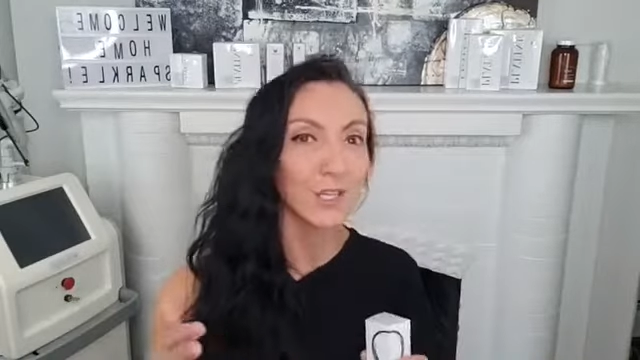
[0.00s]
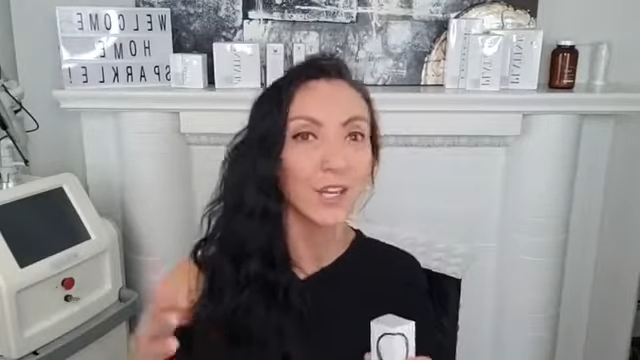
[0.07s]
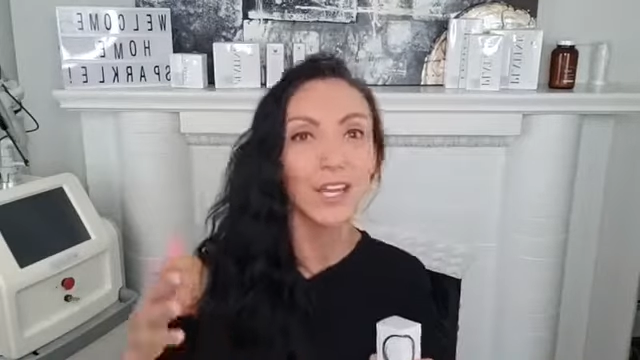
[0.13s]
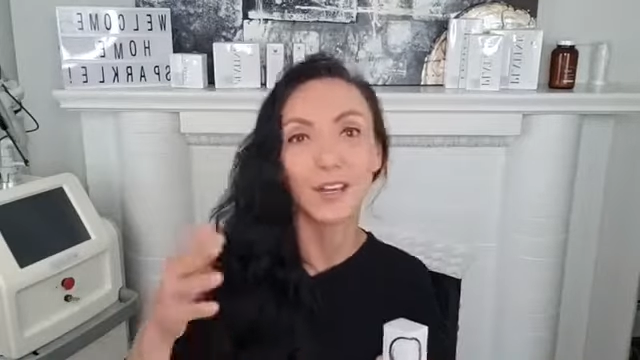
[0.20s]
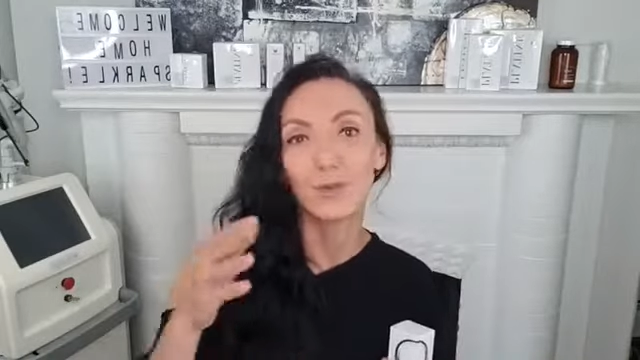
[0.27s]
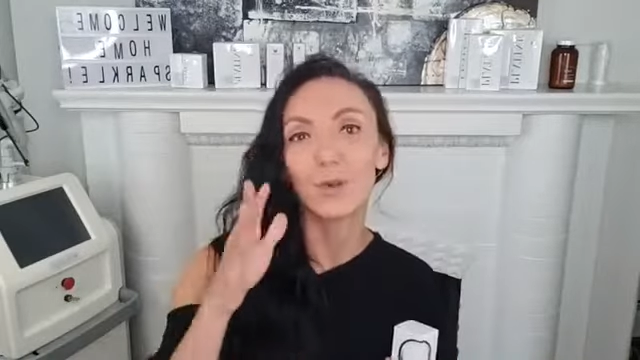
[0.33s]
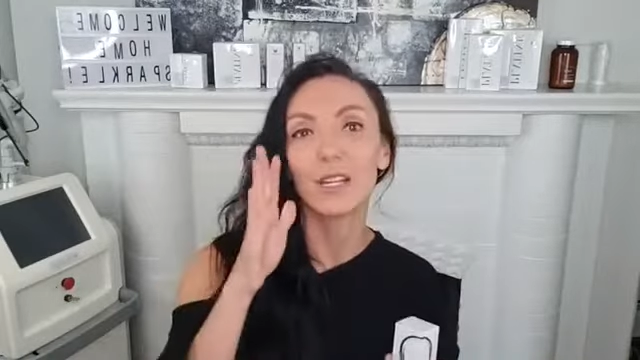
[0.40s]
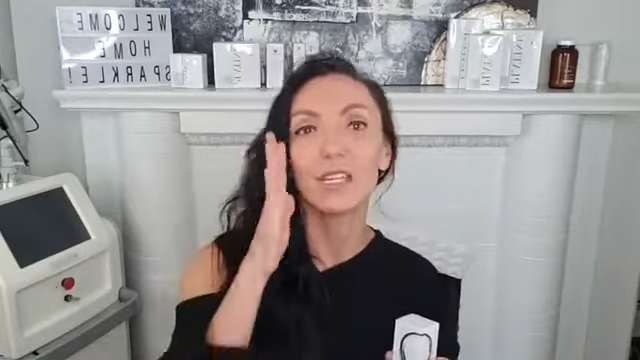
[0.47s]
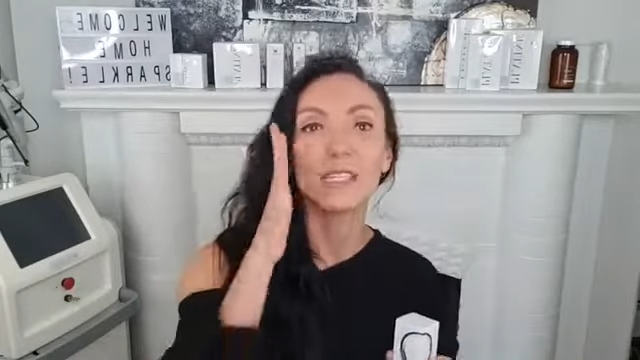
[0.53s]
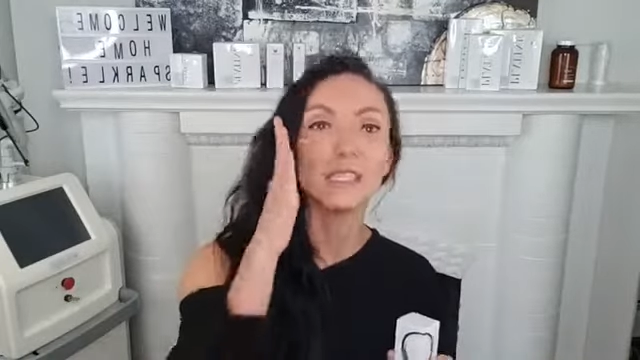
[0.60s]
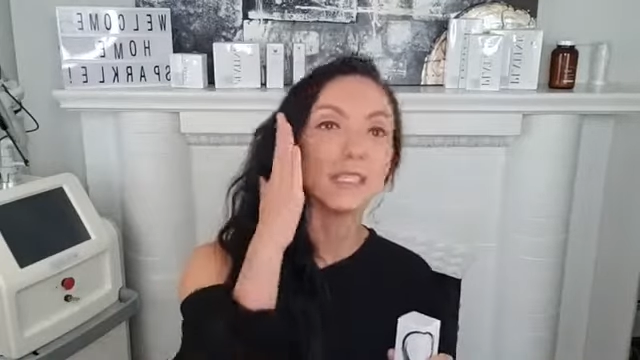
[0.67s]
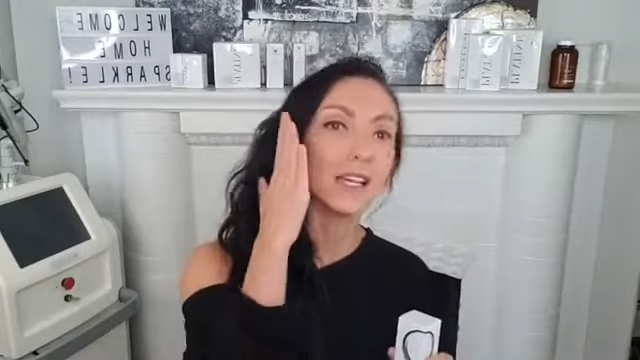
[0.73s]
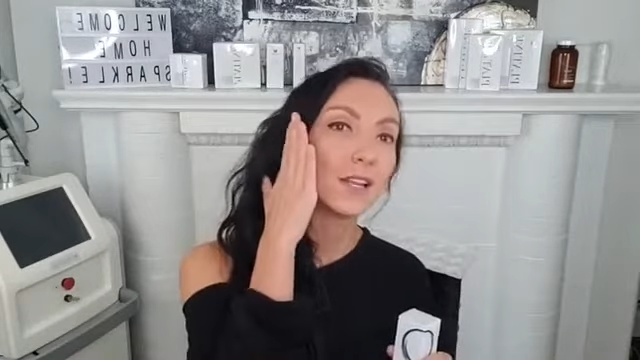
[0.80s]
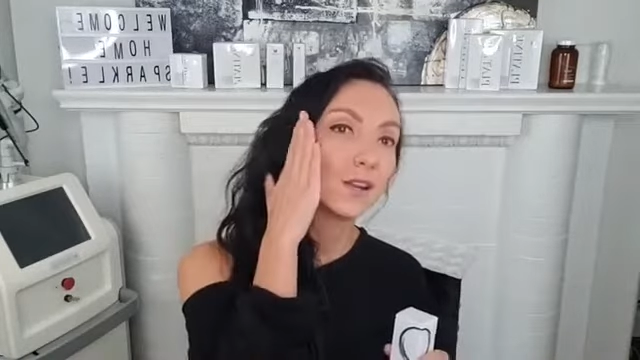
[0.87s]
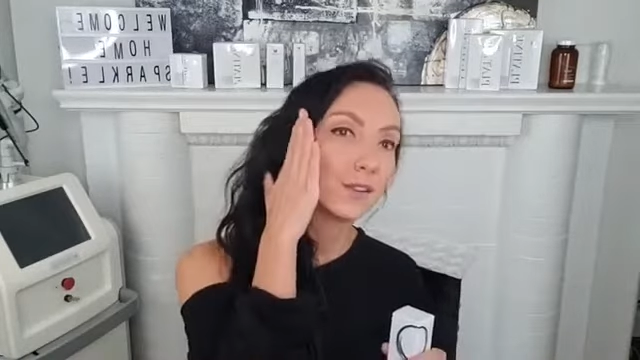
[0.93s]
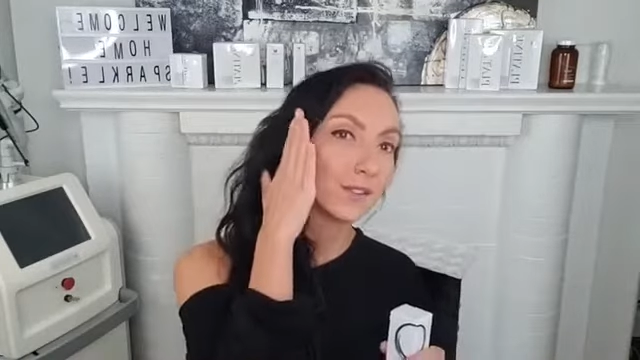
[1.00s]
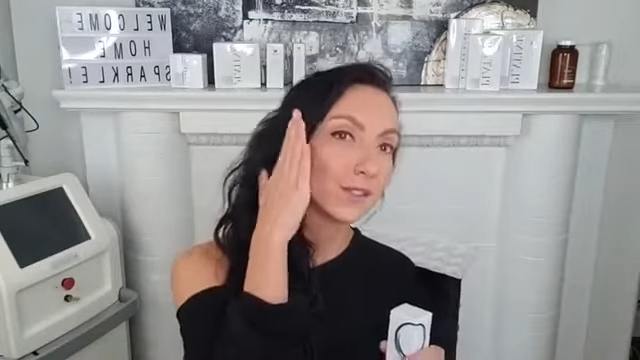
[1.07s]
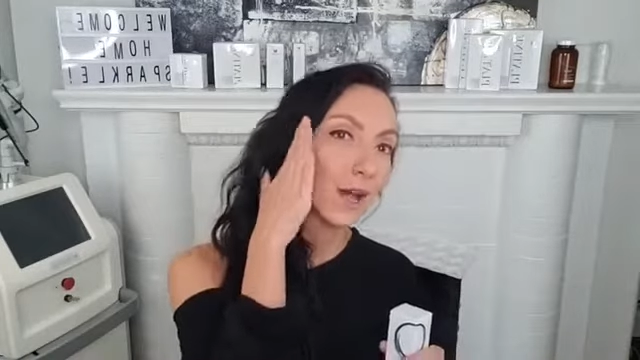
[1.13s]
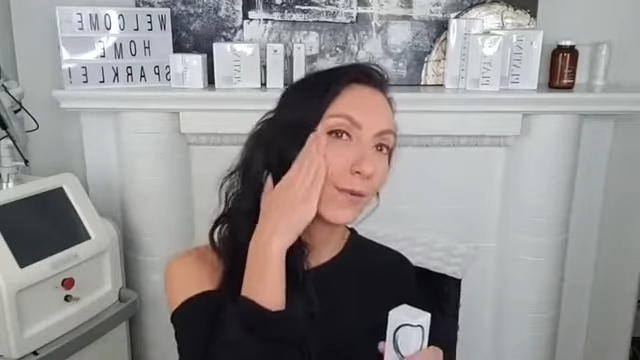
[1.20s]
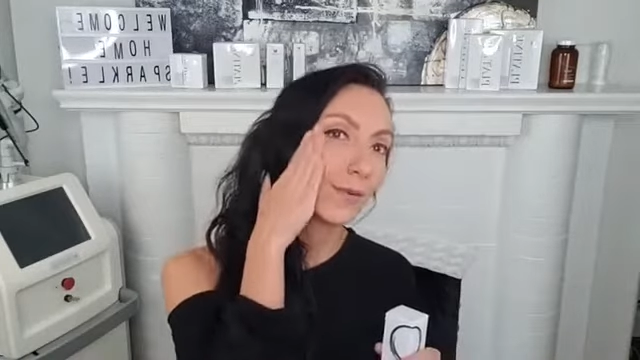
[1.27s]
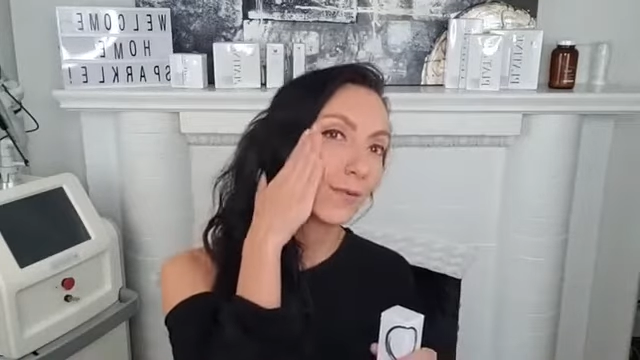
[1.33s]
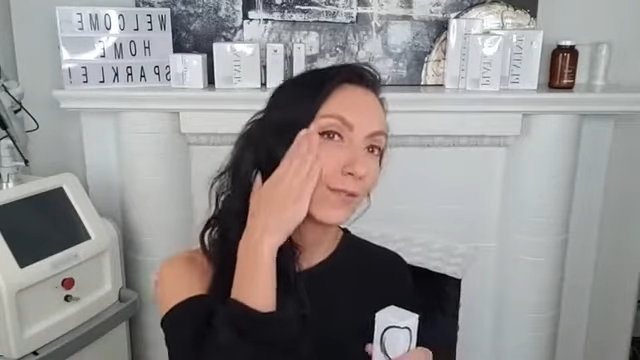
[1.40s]
it really sit on
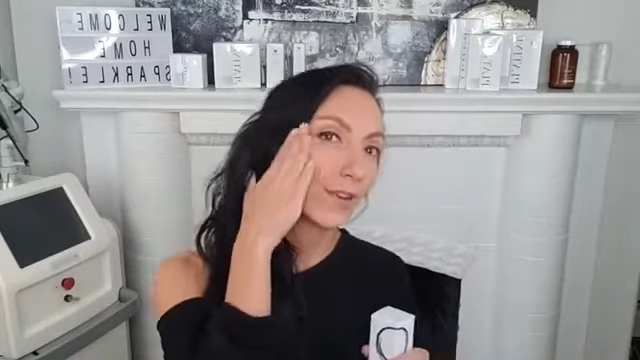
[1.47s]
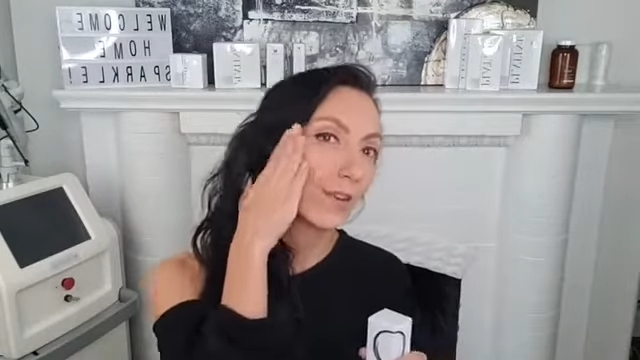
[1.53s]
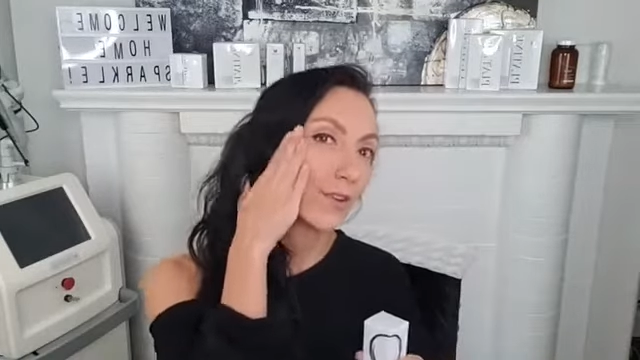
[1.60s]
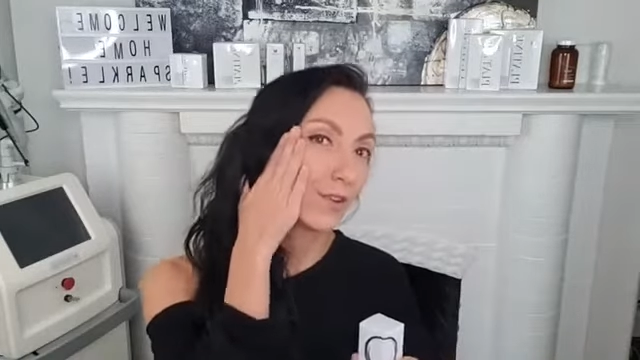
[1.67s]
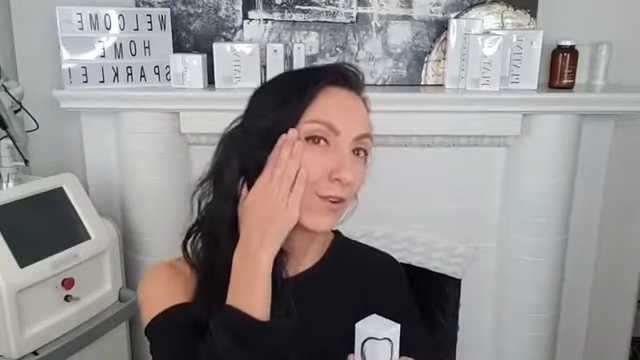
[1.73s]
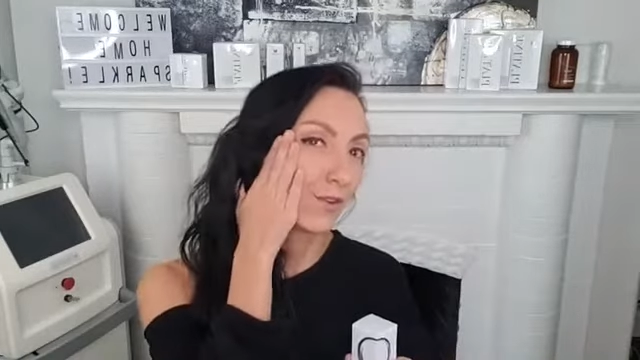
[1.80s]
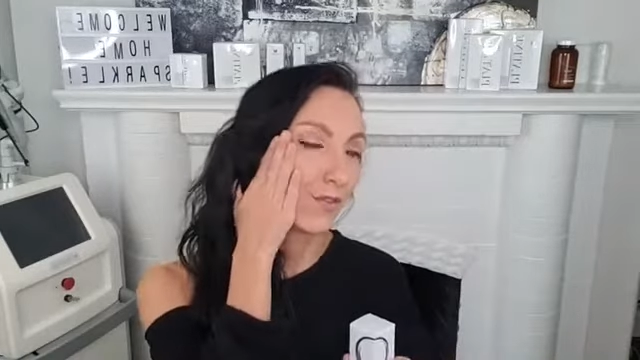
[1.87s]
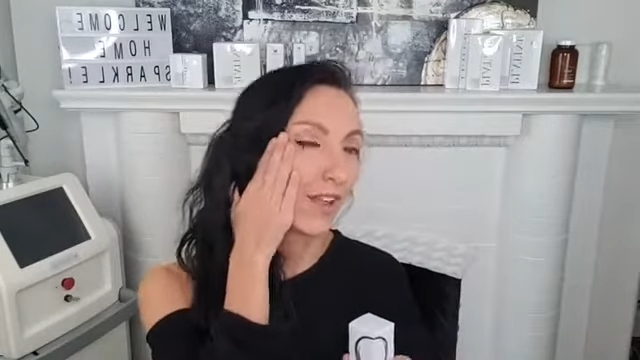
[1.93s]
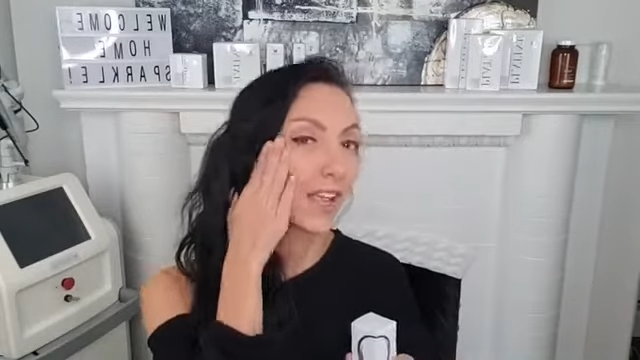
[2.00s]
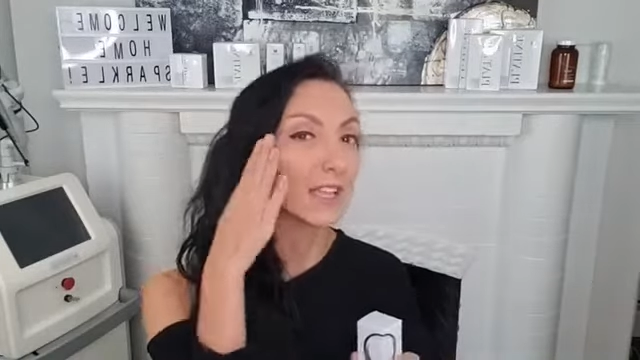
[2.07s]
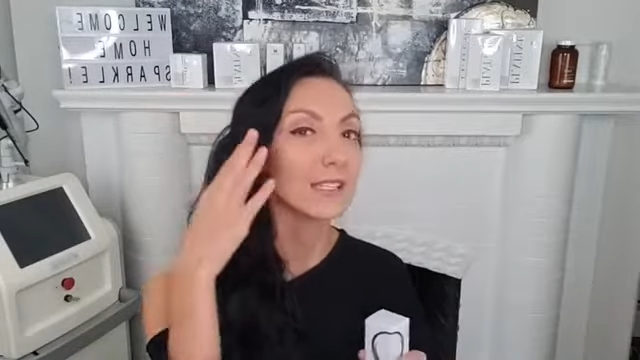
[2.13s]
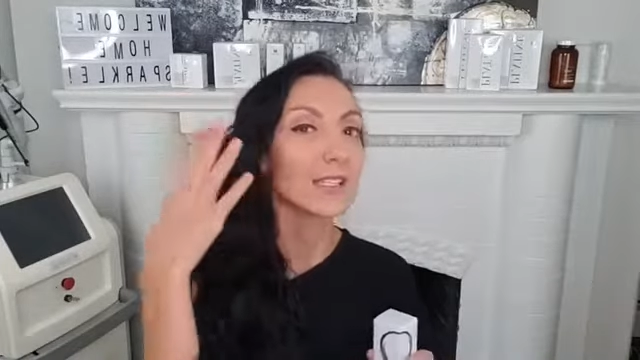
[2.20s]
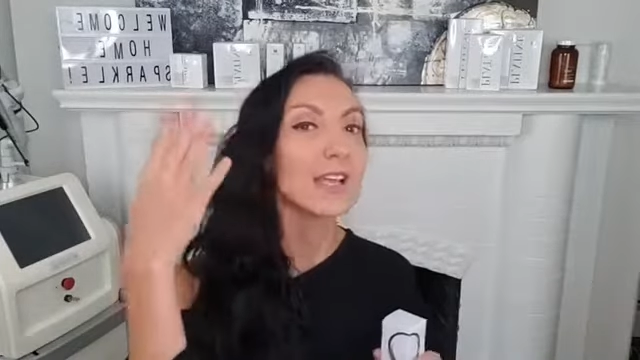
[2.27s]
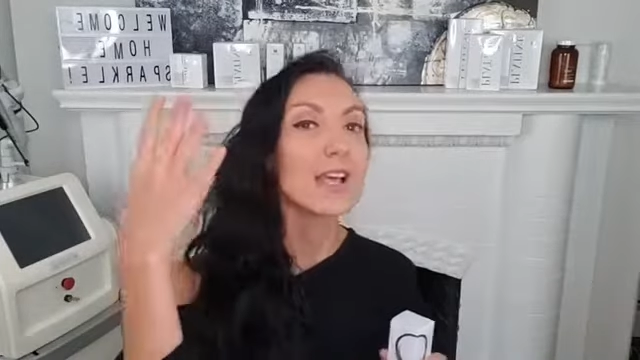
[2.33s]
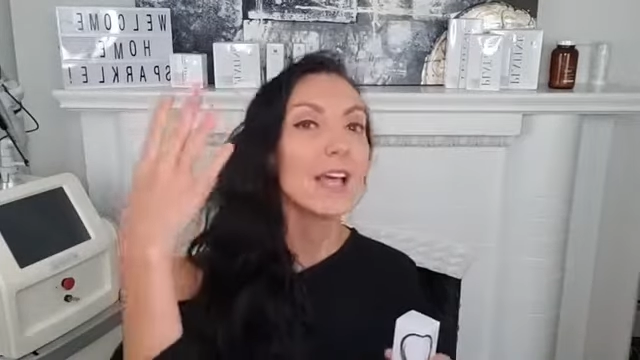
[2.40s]
top of your face,